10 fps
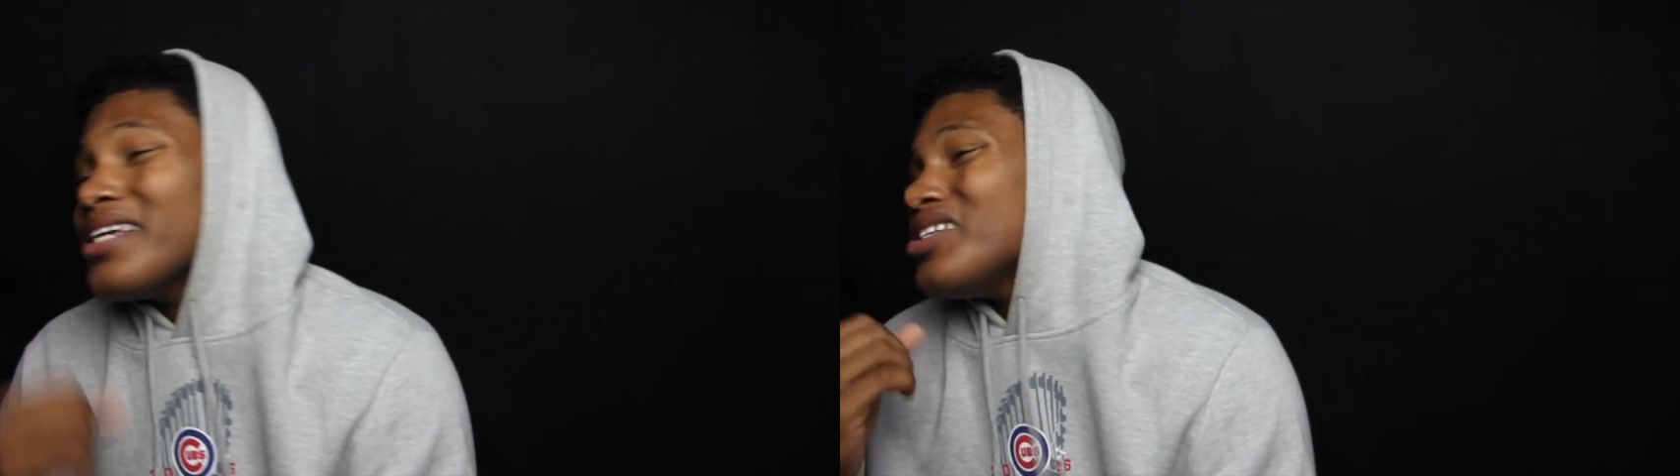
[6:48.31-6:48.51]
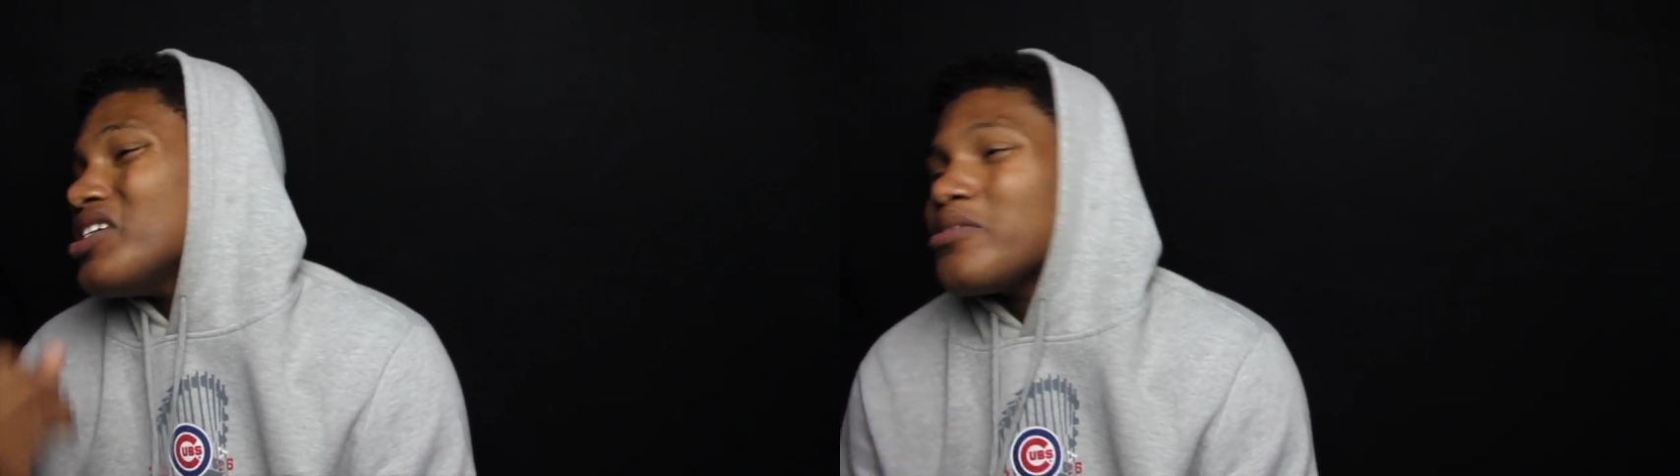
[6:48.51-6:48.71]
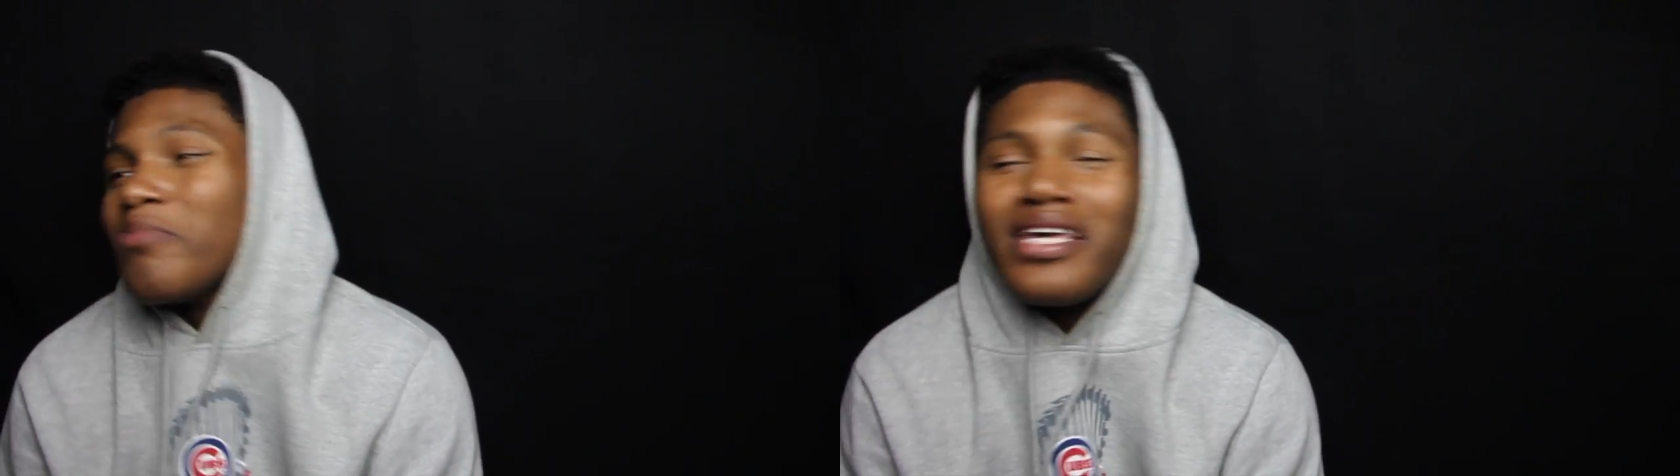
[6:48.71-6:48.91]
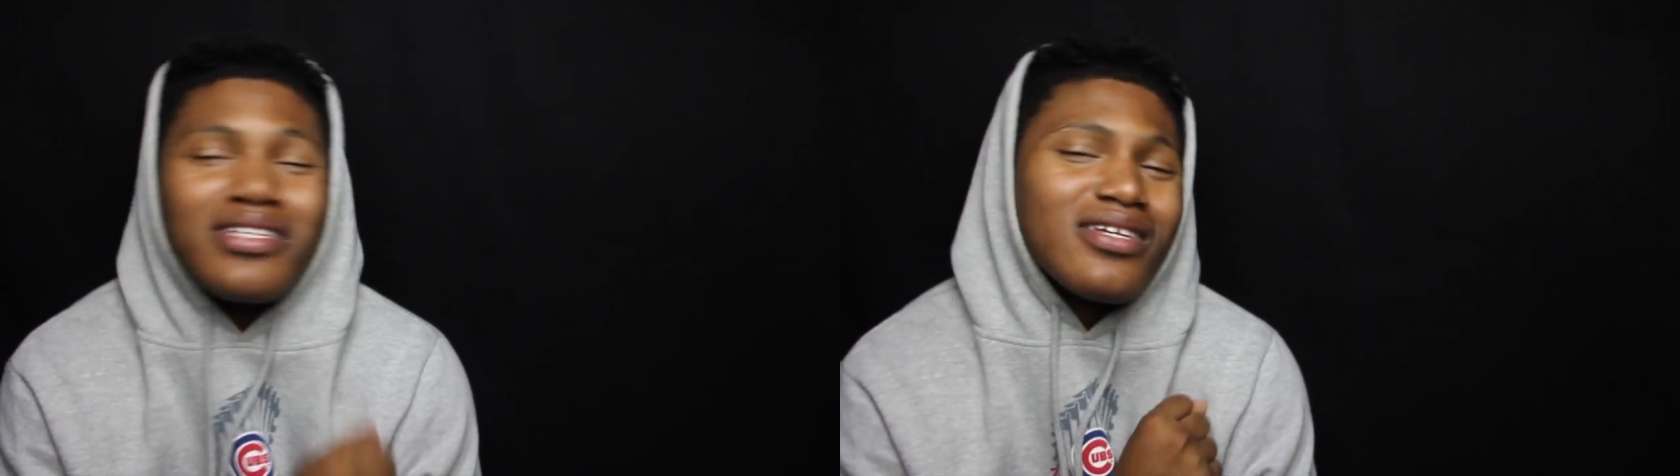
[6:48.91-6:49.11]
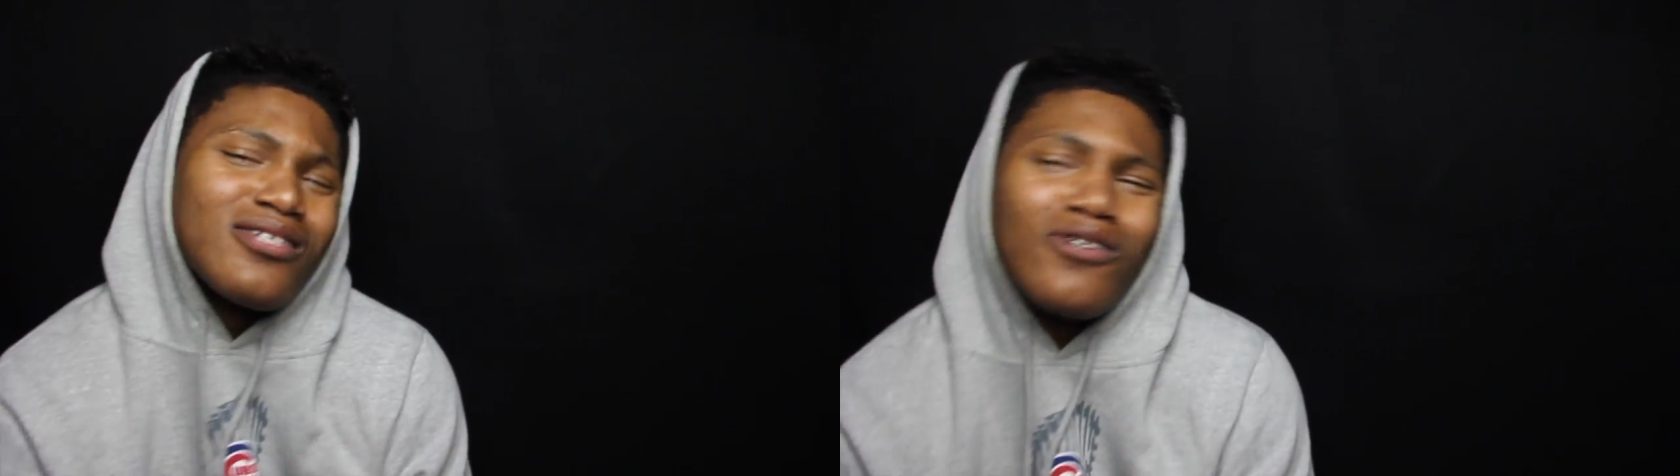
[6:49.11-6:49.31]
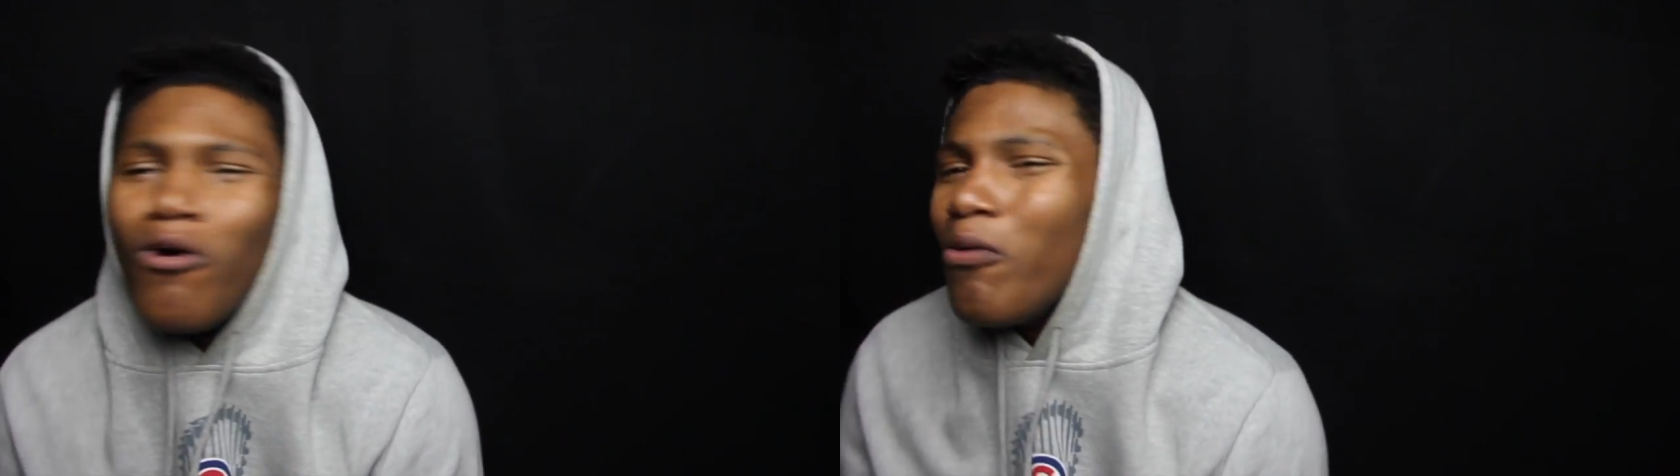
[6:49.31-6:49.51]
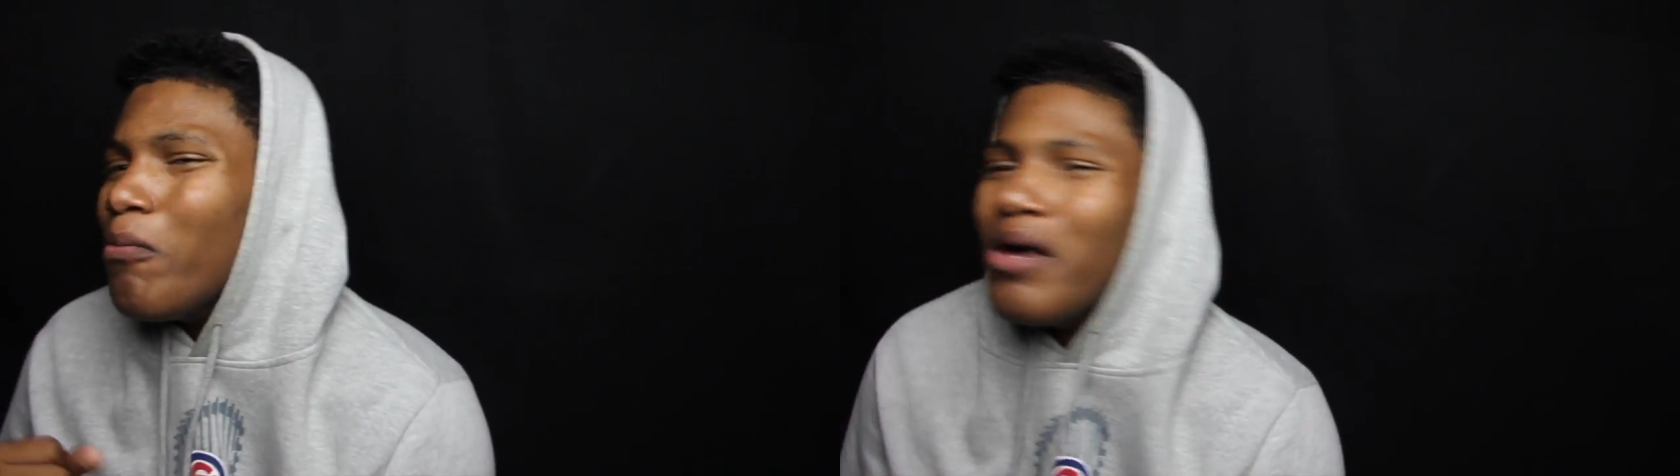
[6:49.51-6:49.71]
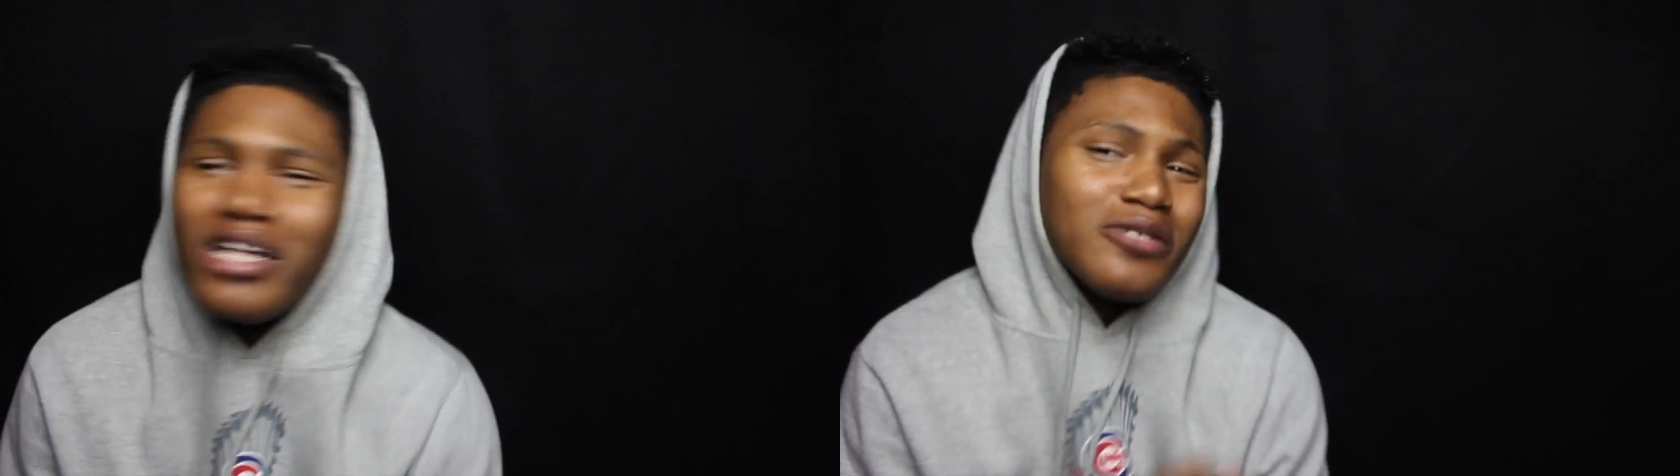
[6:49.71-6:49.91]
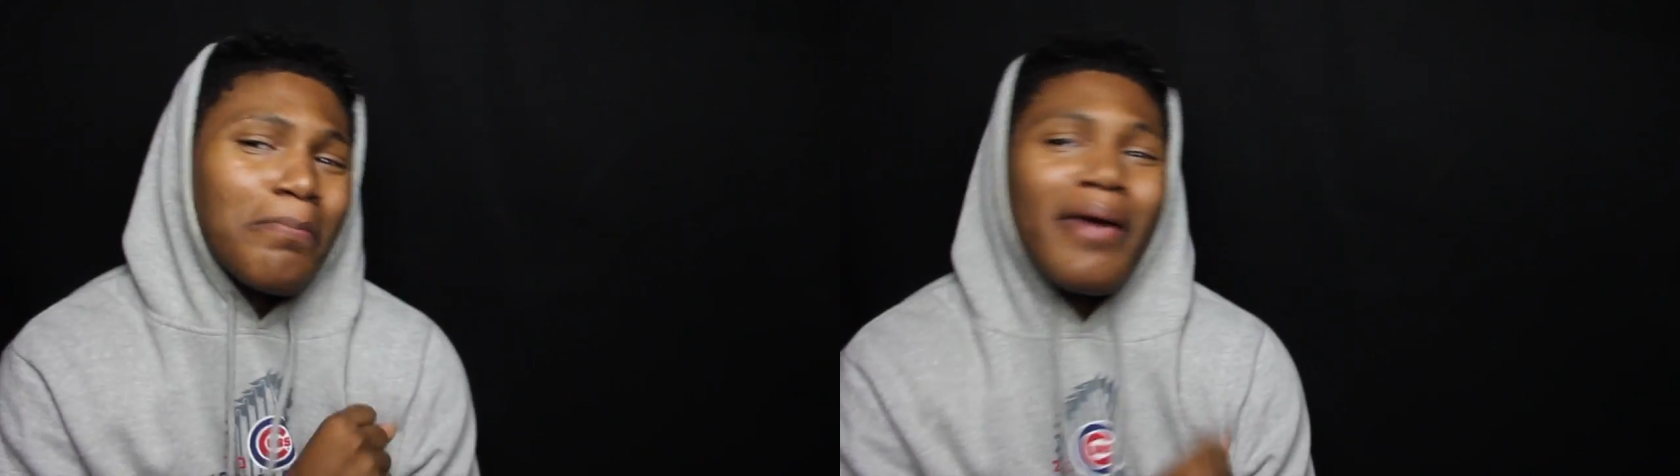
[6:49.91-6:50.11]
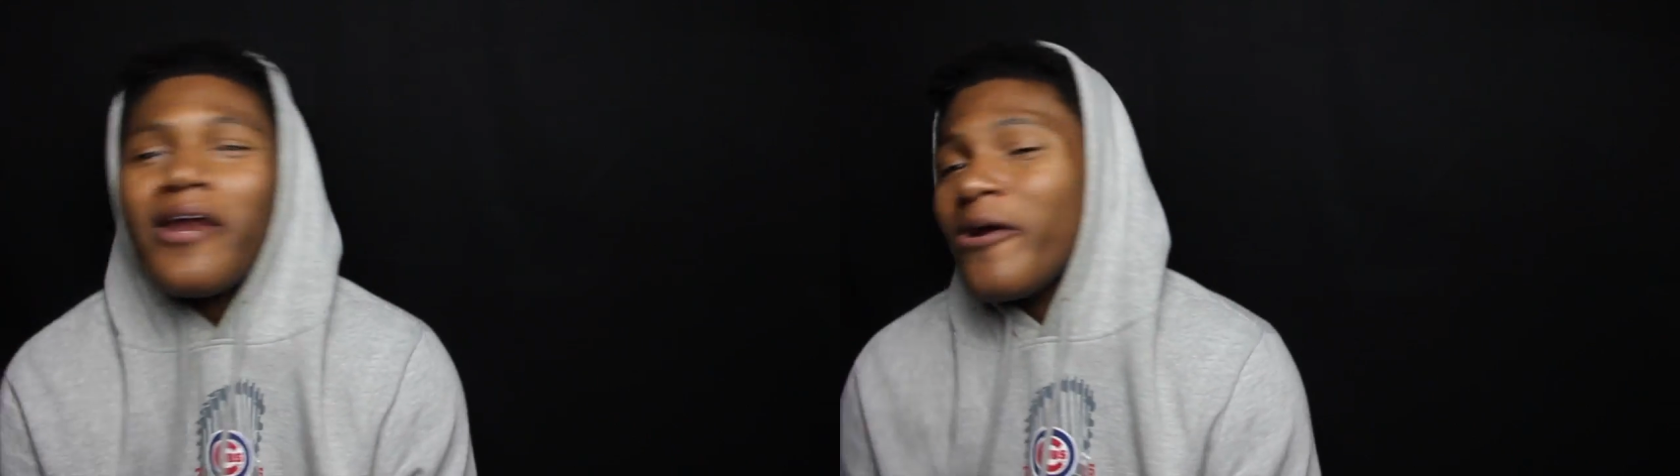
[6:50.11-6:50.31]
it just makes it so
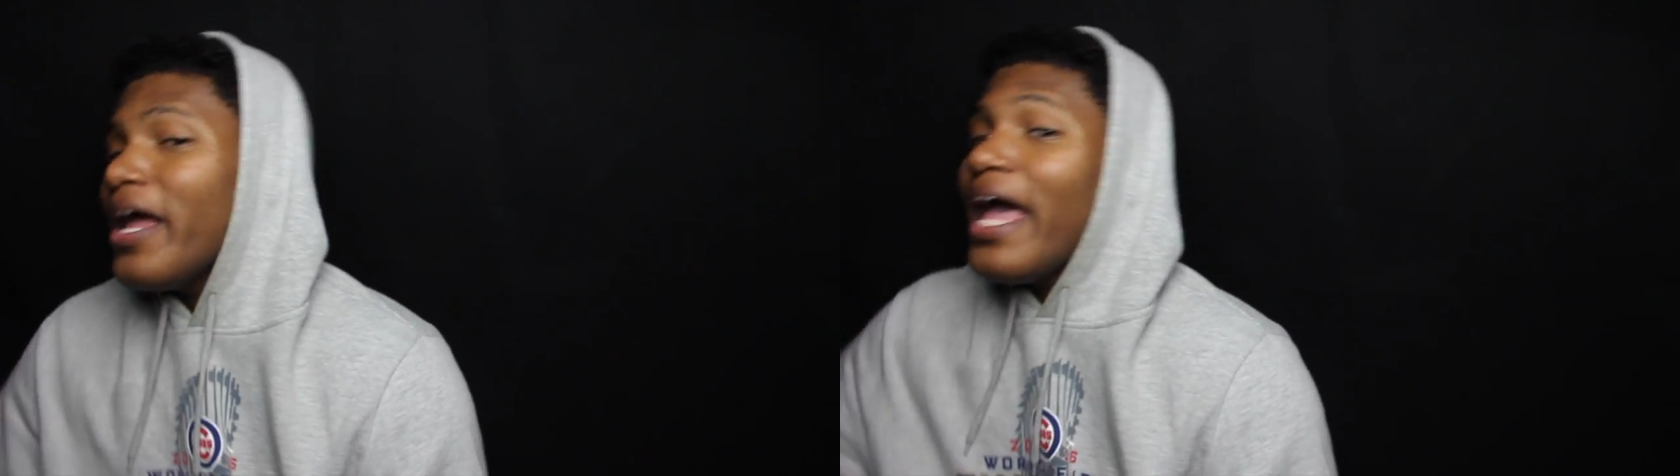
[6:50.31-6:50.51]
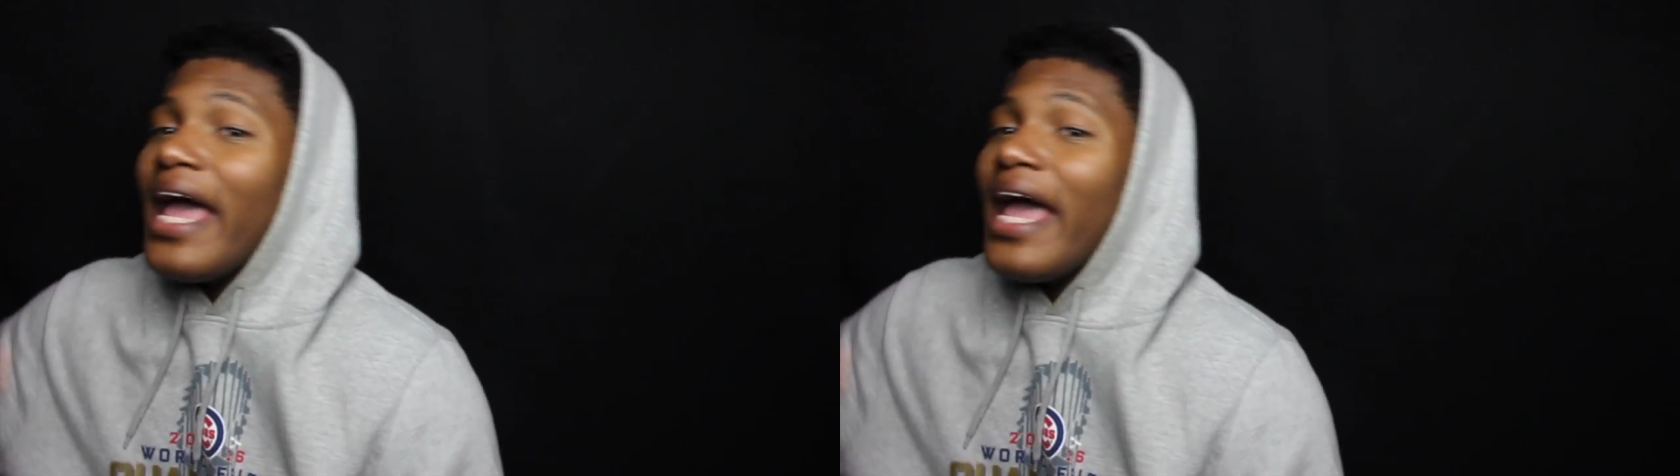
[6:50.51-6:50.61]
much better.